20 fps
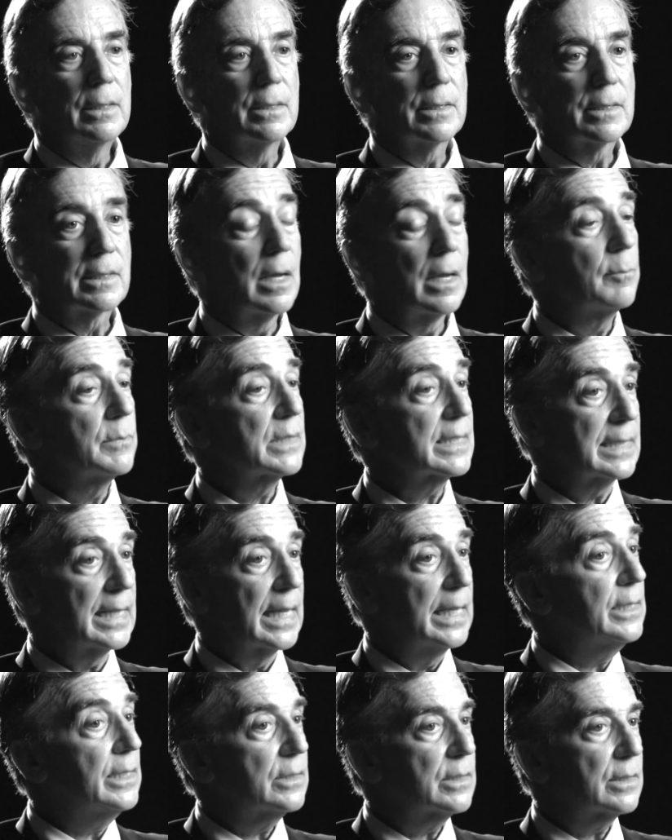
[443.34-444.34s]
Some
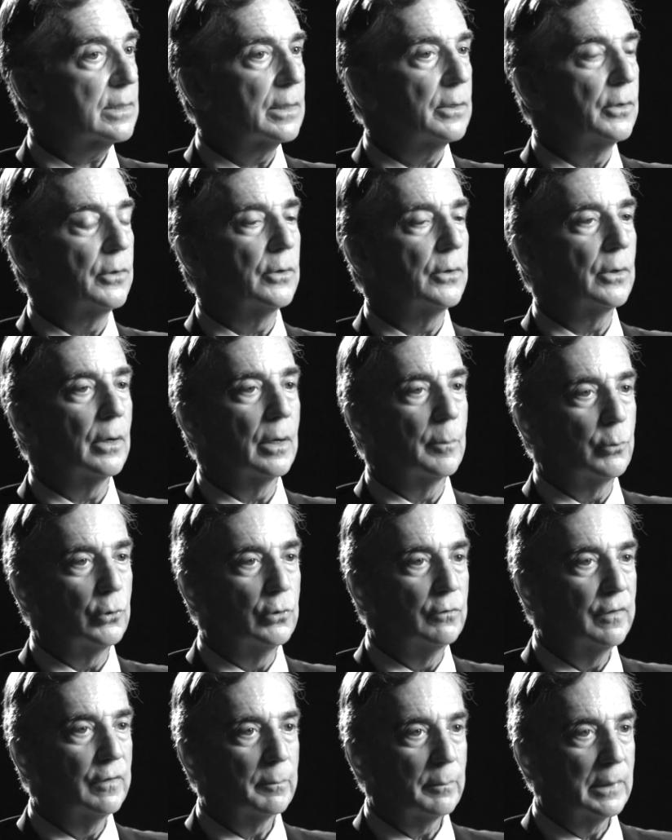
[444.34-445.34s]
states that are
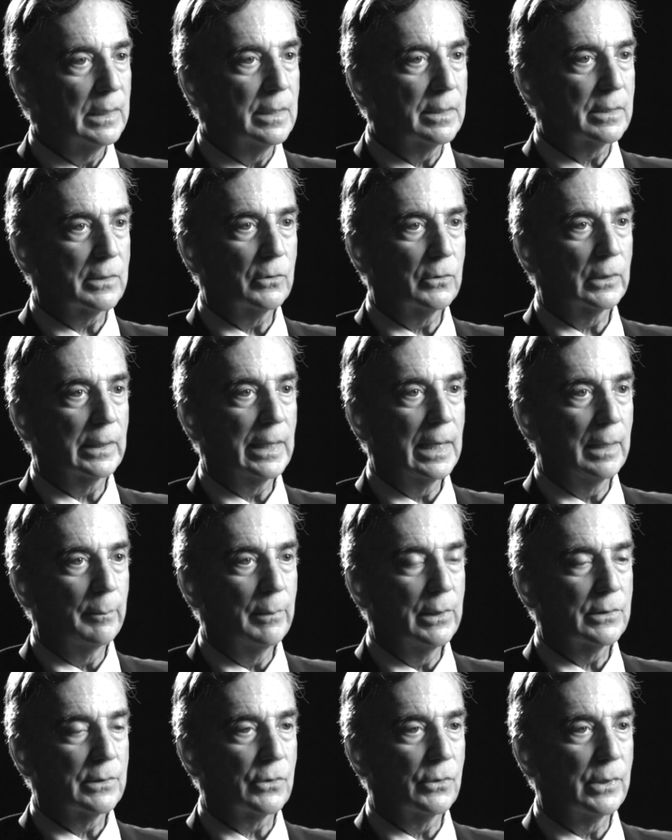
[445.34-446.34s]
approving medicinal
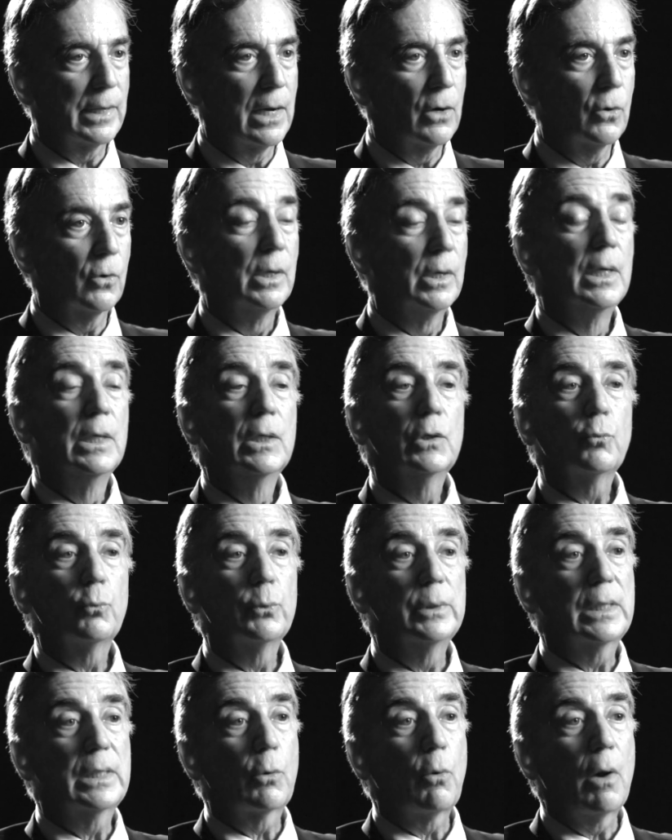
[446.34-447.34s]
cannabis are now
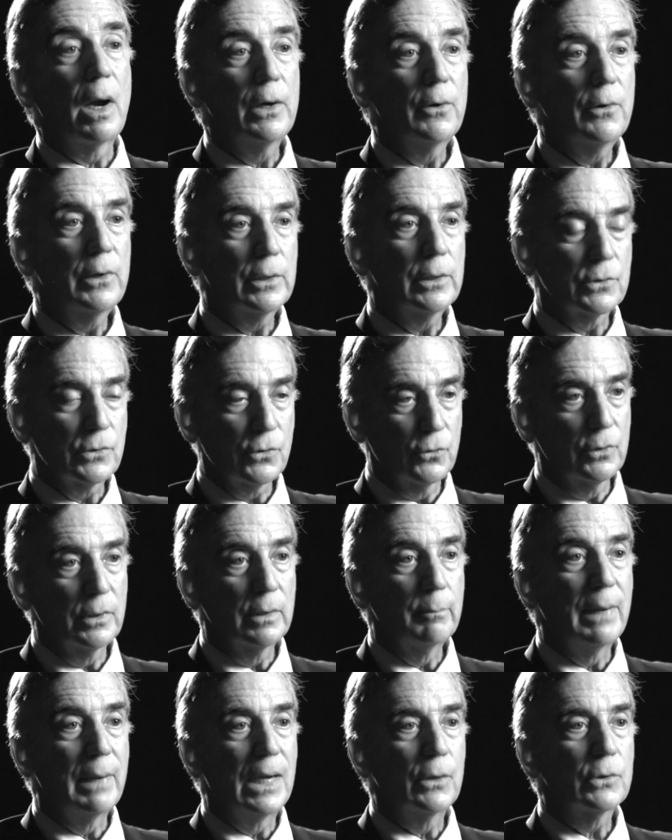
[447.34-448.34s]
requiring a certain
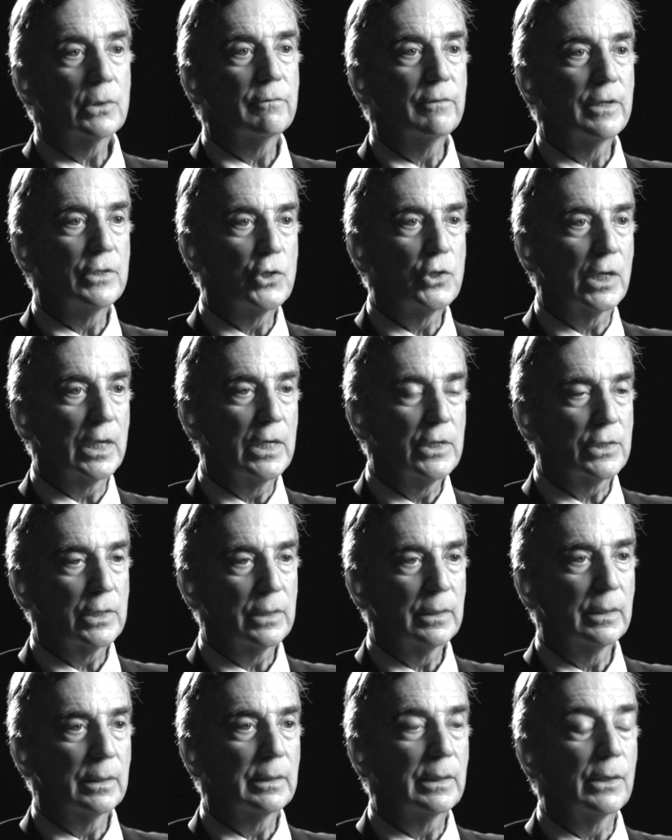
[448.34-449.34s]
amount of
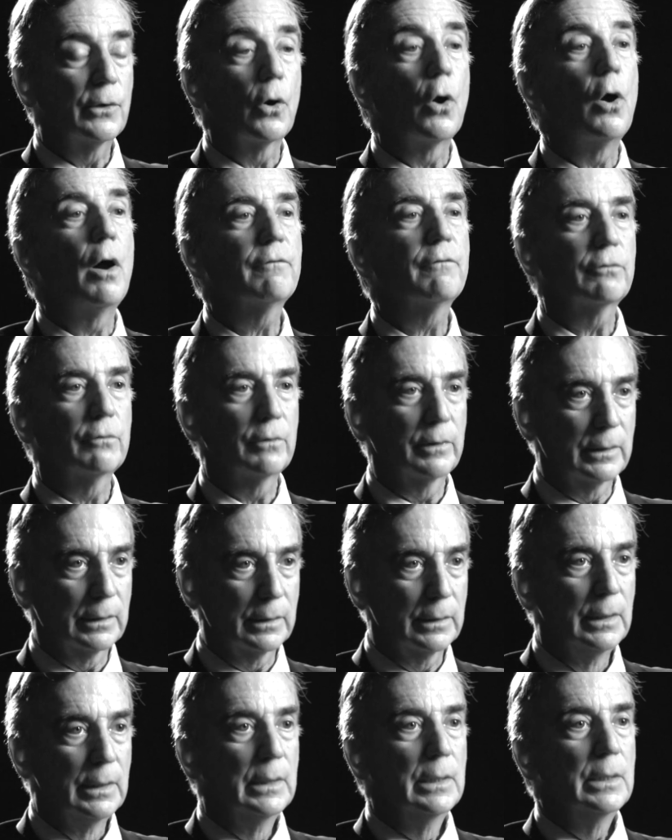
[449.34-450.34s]
education that they're
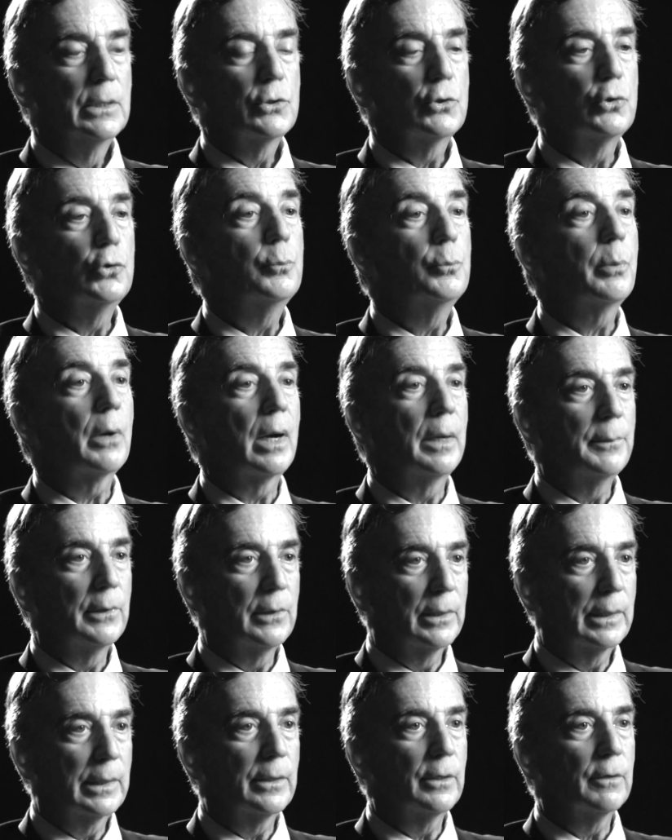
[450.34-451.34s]
offering to
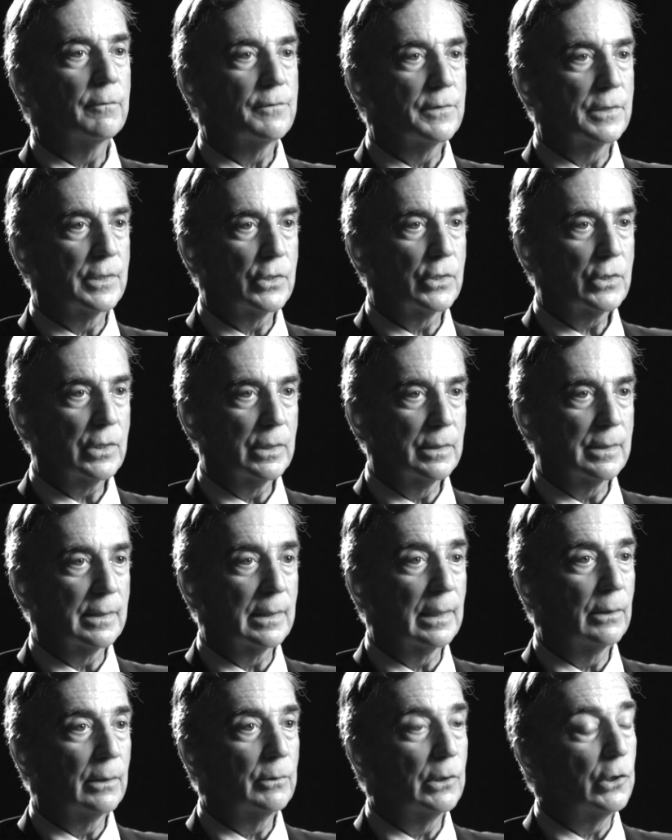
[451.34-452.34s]
primary care physicians,
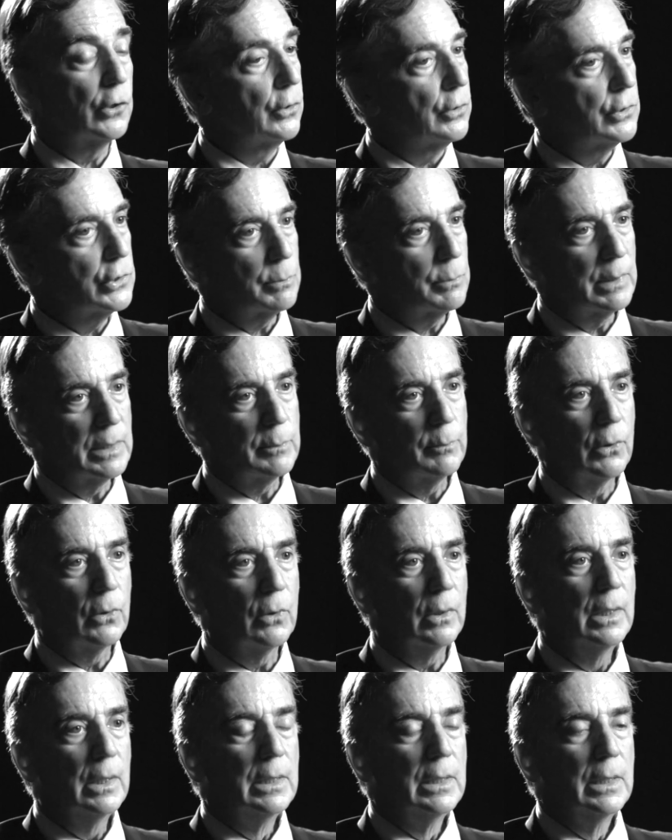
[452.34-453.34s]
and I would urge
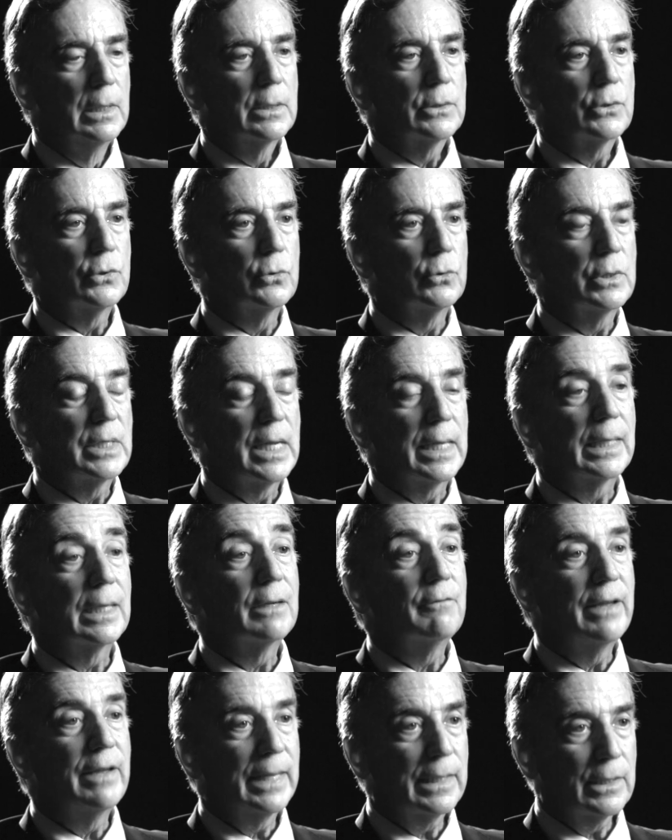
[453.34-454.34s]
people to take
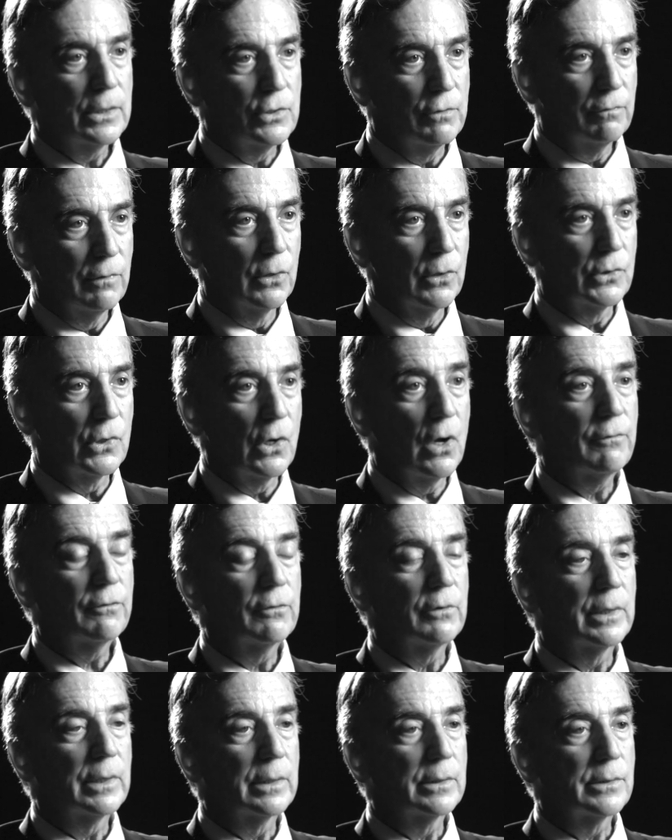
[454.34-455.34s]
advantage of those
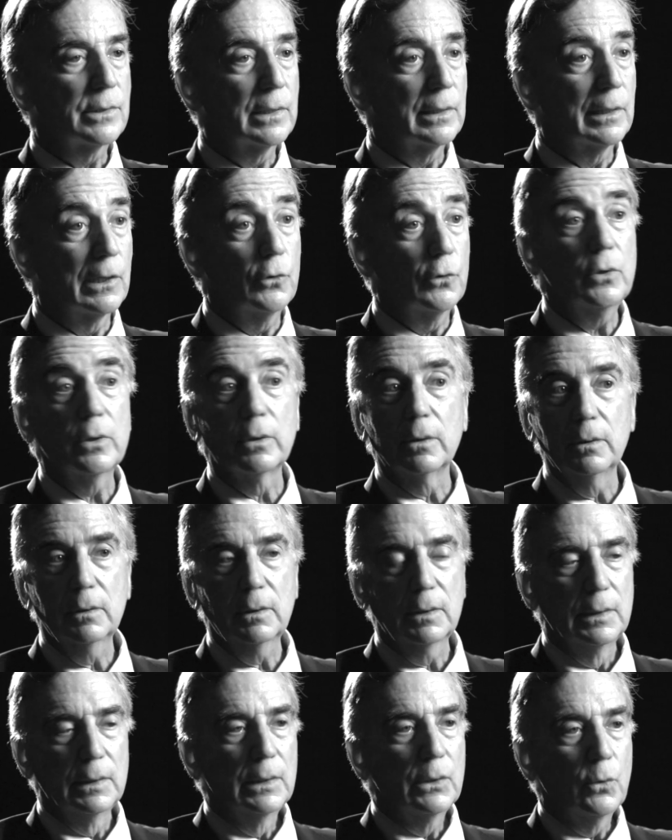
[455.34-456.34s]
offerings and learn
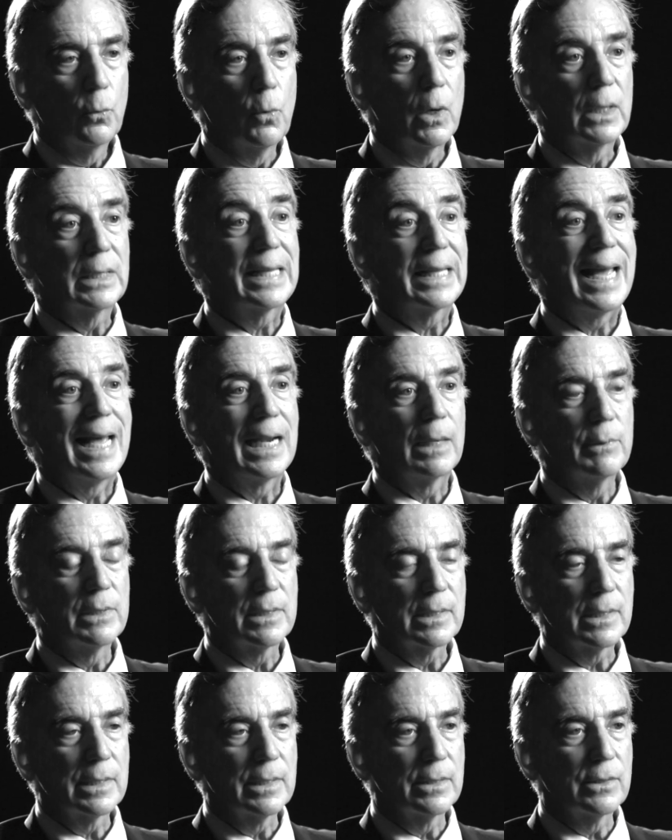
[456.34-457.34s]
what
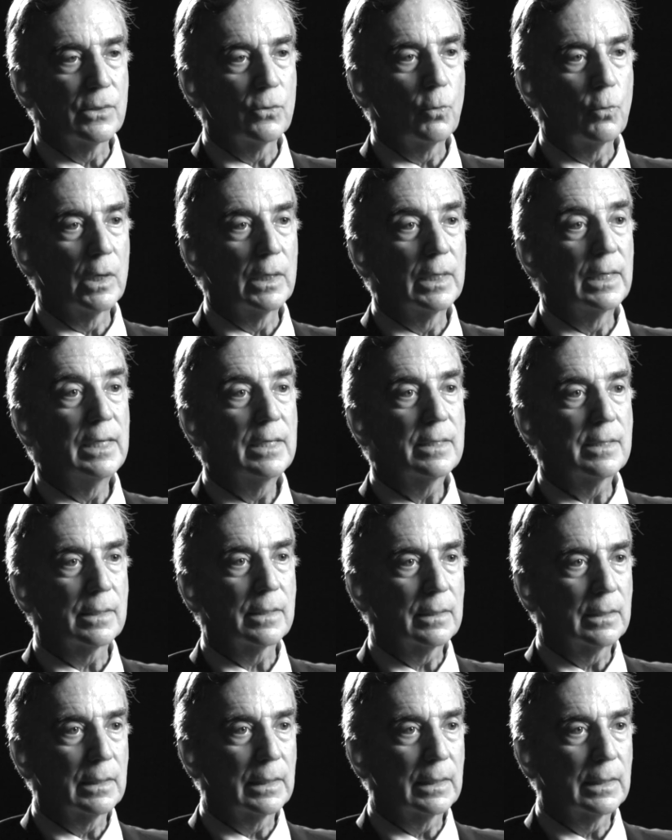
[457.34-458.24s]
cannabis is and what it isn't.